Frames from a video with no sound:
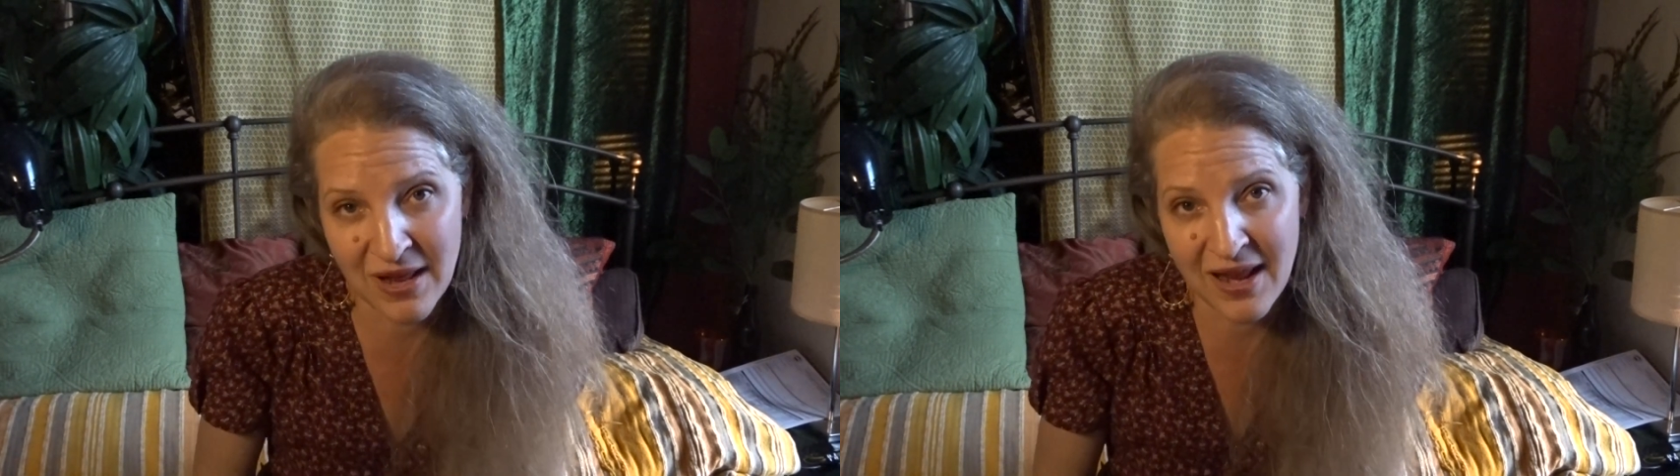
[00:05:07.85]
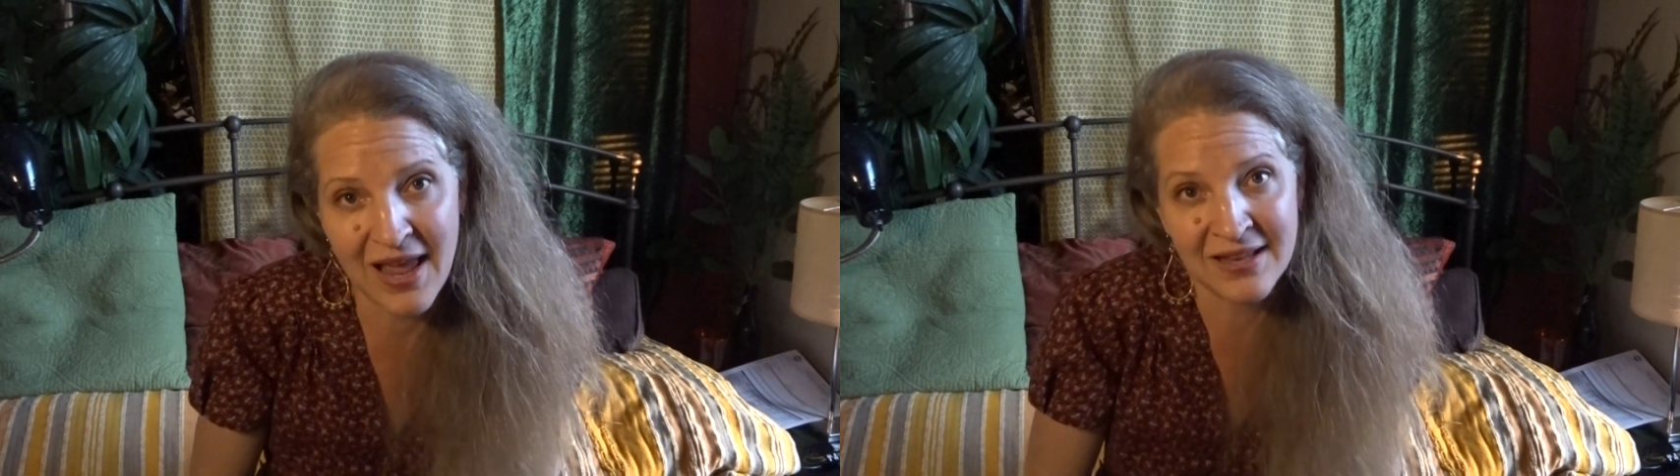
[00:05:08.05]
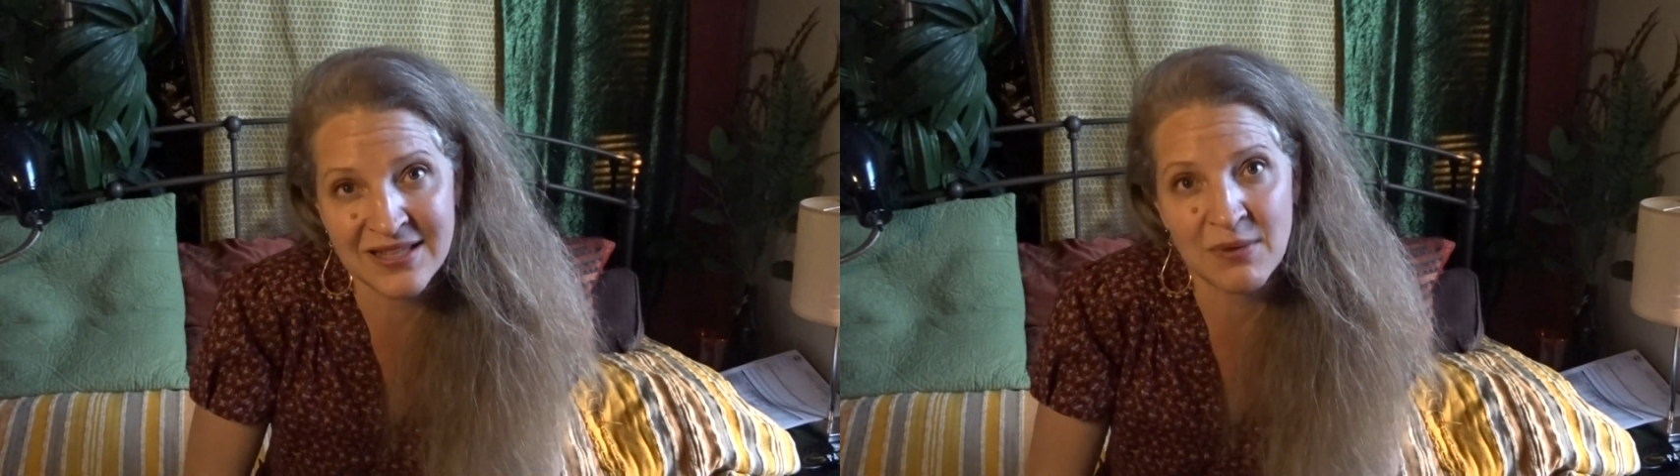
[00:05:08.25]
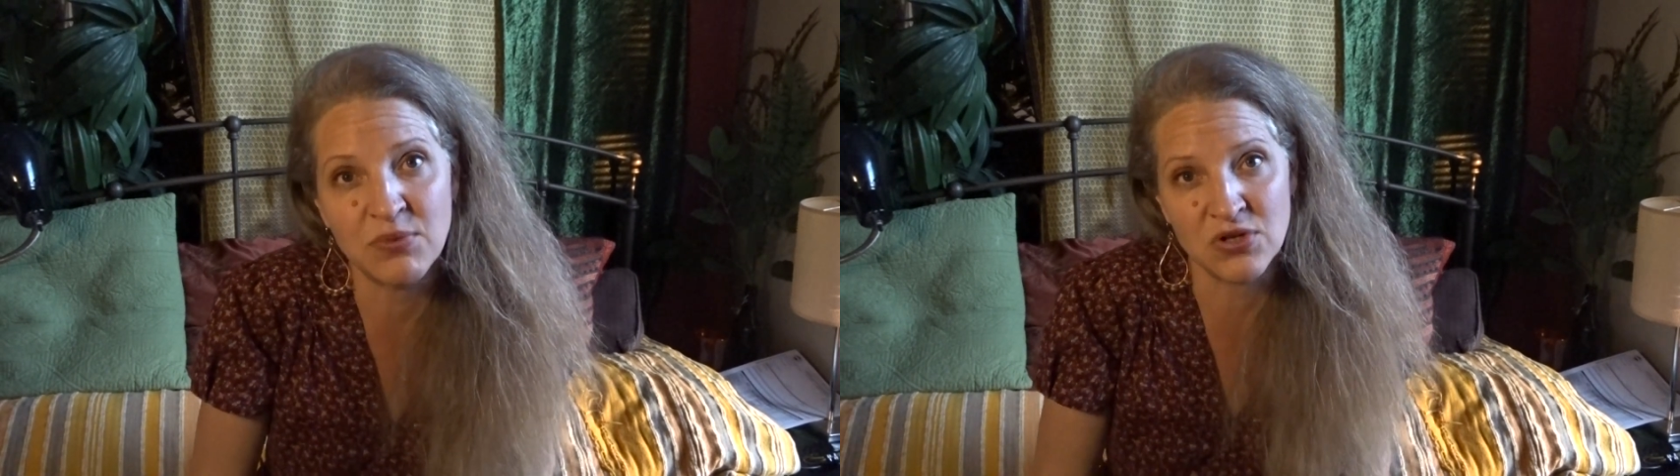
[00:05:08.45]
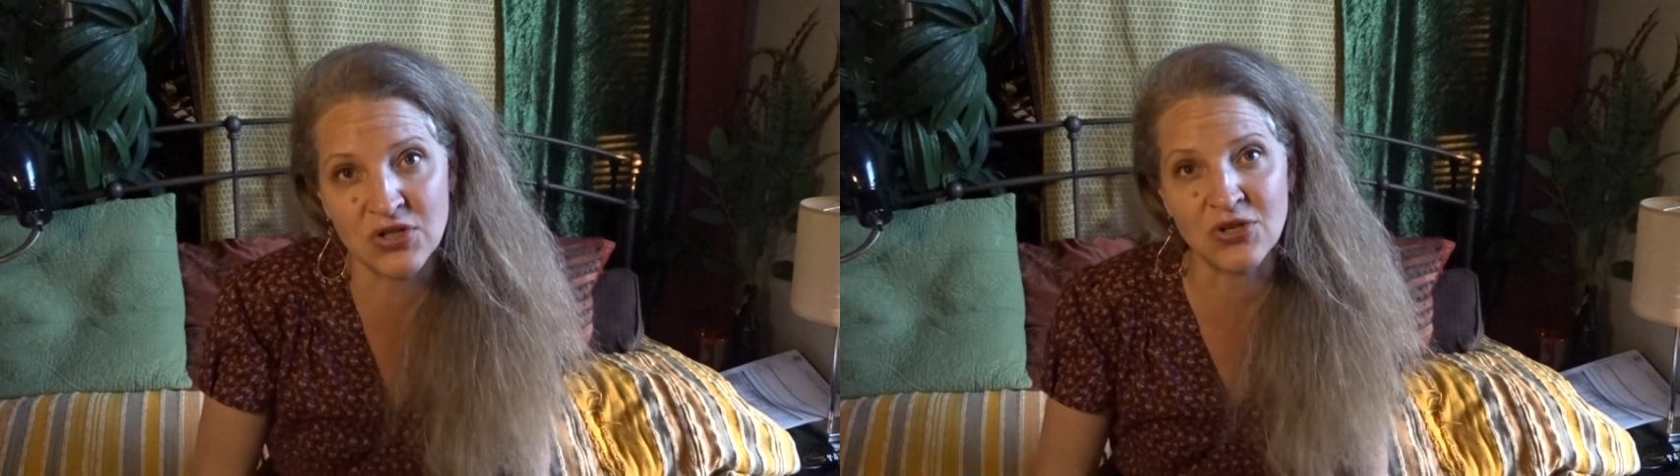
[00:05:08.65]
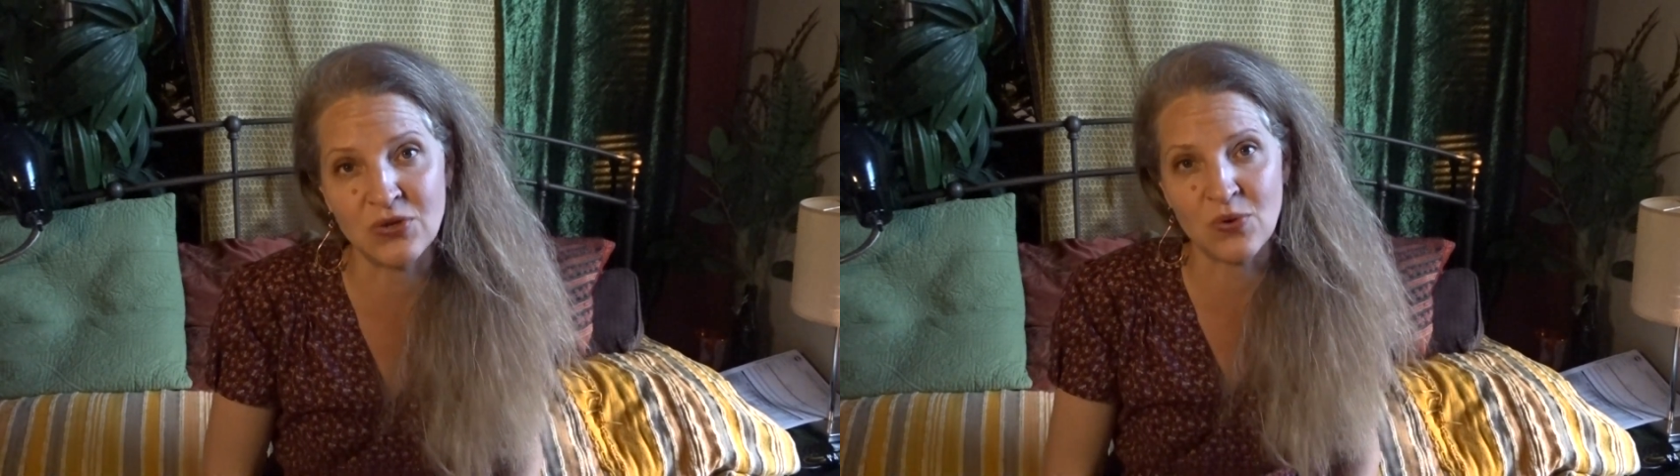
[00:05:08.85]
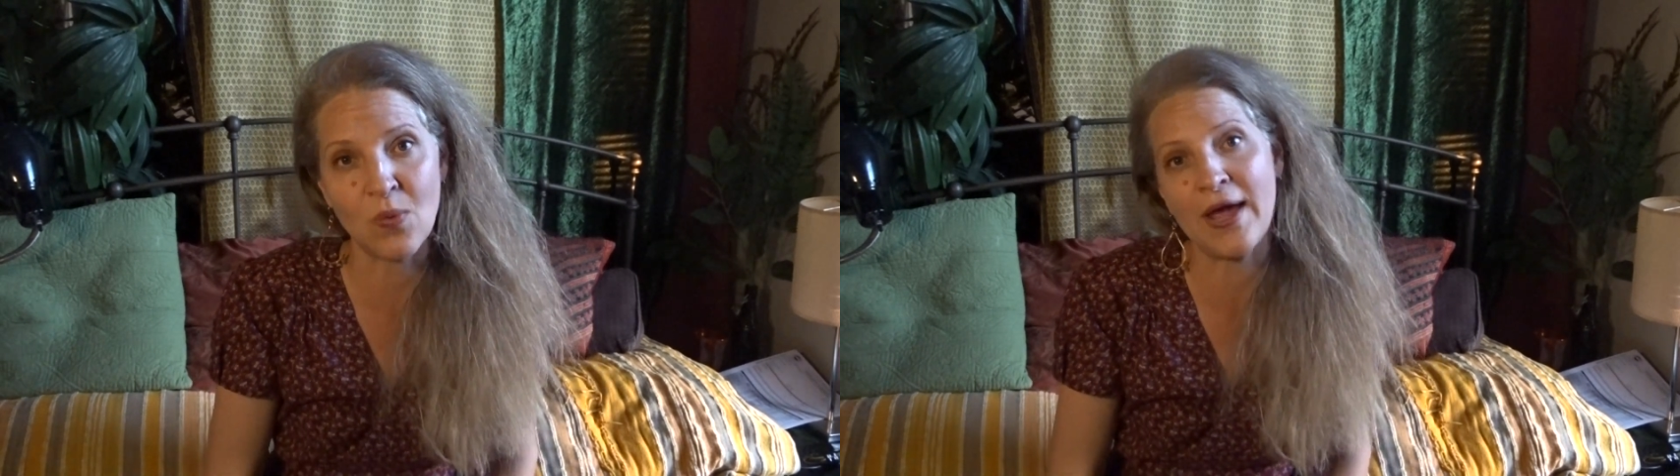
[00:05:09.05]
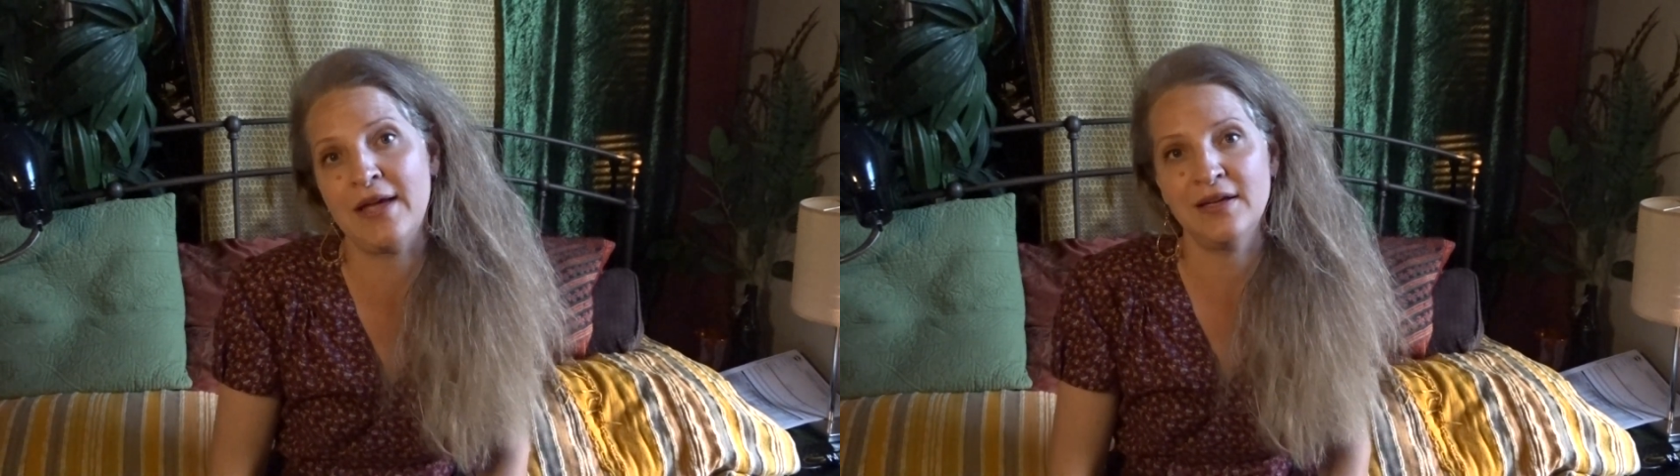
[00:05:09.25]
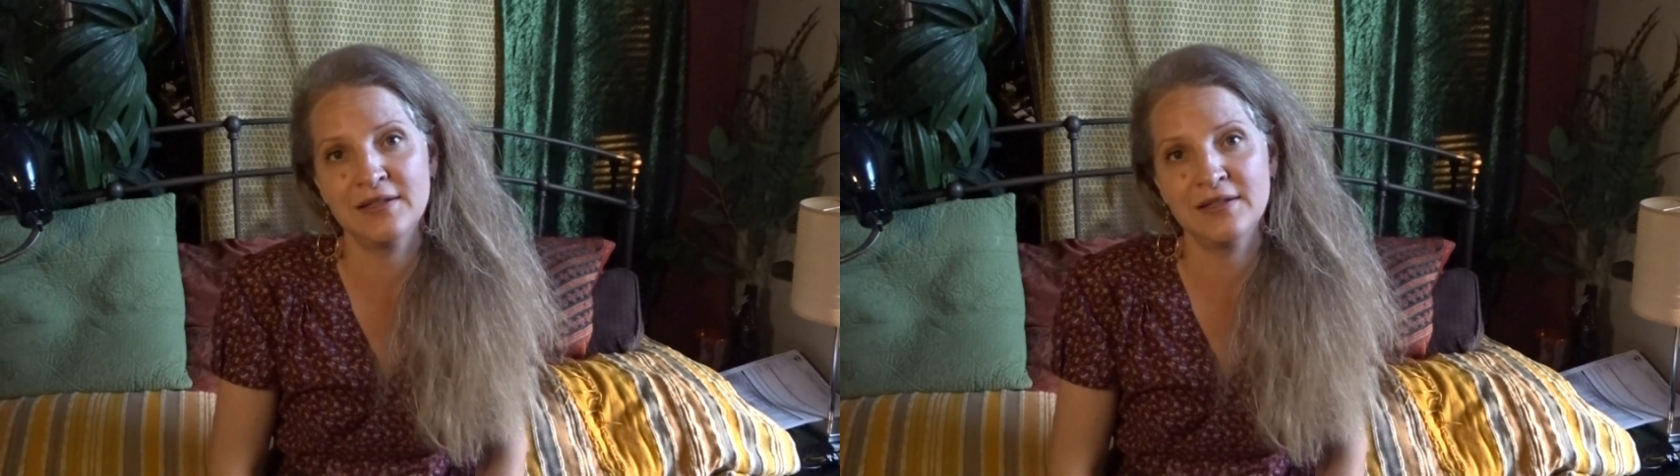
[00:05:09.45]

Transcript: that ends up pushing you away.